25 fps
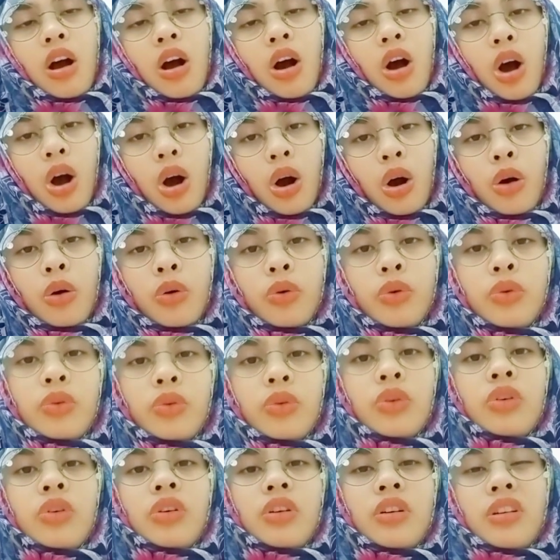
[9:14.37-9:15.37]
How
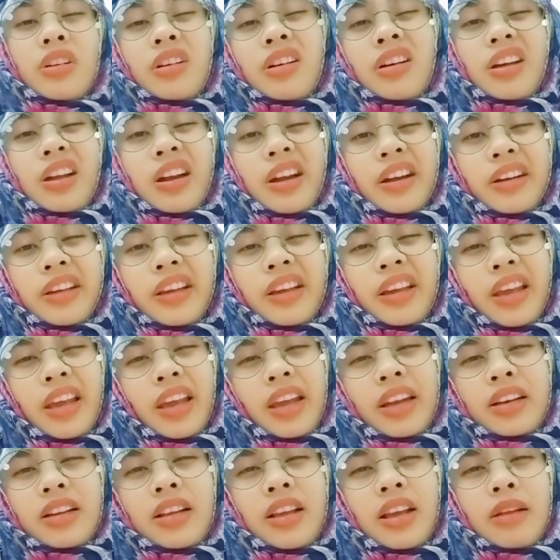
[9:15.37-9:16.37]
her
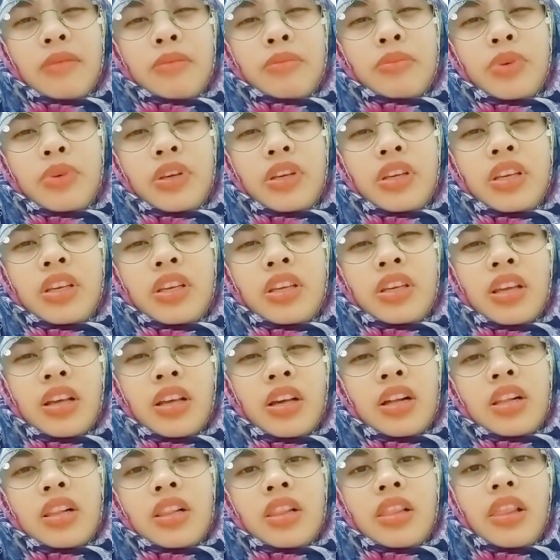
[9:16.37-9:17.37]
cat can be
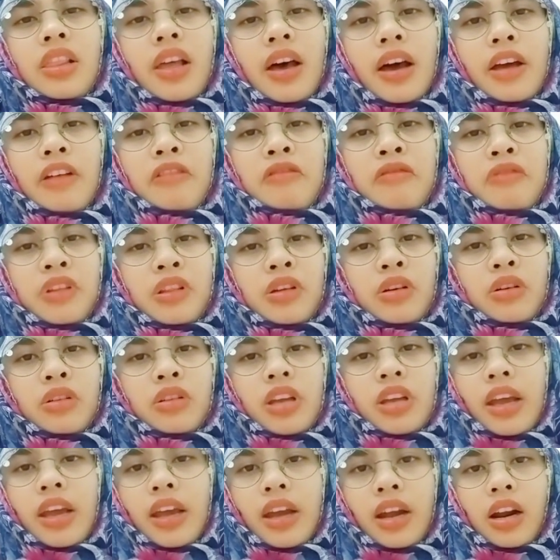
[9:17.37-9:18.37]
live without
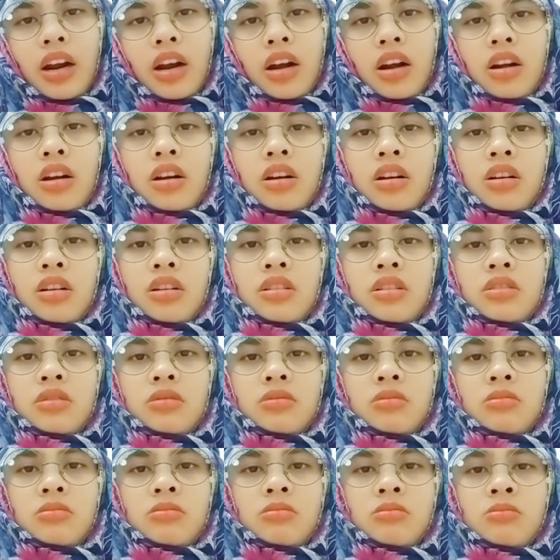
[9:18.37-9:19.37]
her?
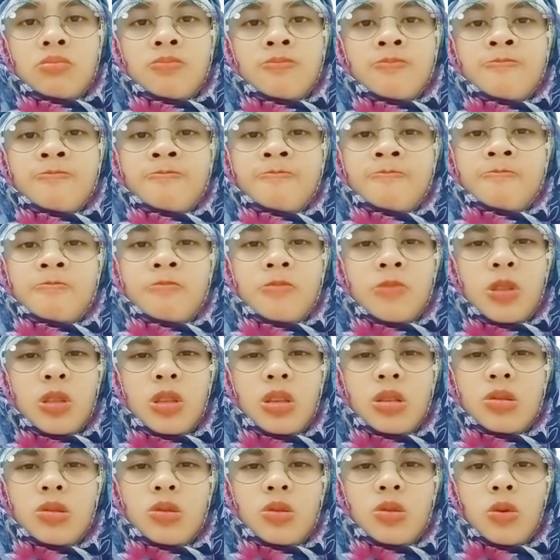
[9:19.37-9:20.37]

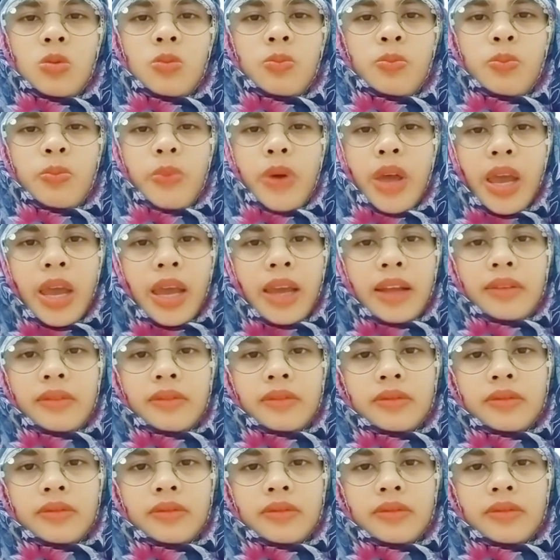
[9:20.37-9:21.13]
That's so bad.